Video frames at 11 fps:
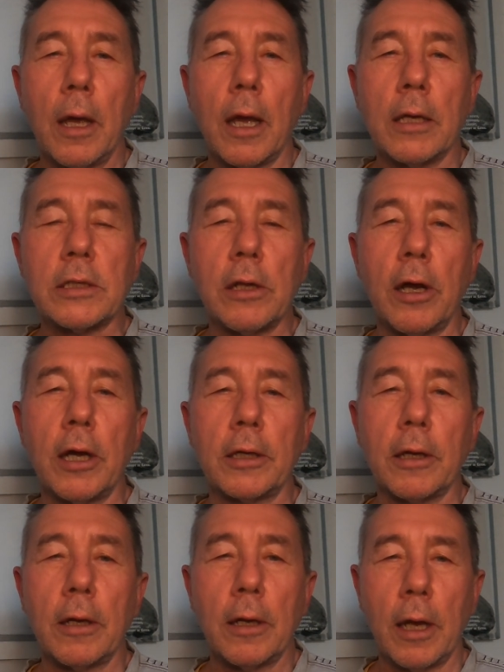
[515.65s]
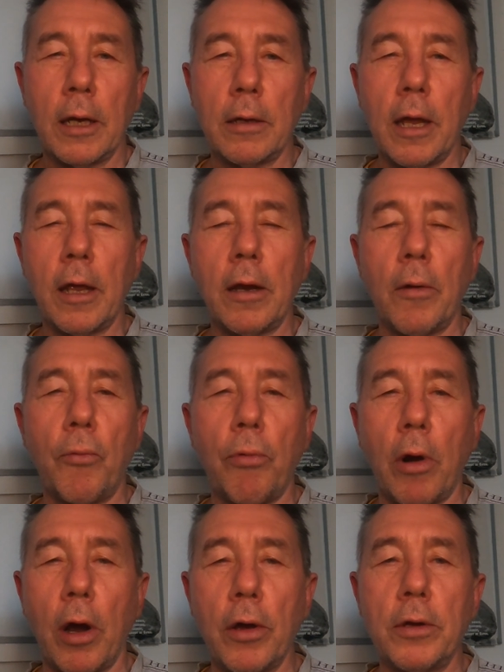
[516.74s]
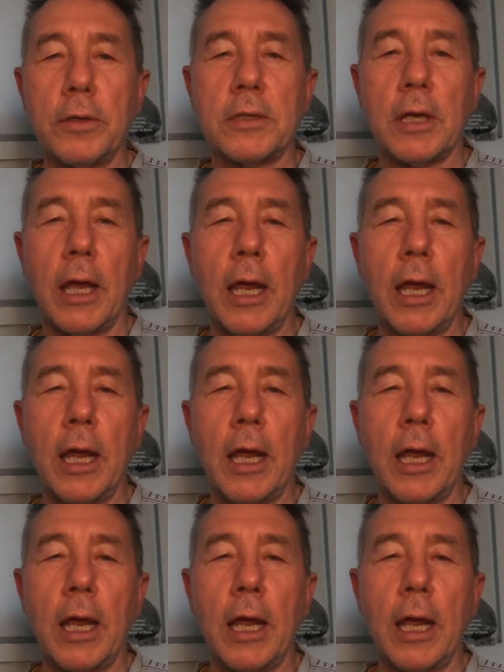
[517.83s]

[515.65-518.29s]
it's like it erodes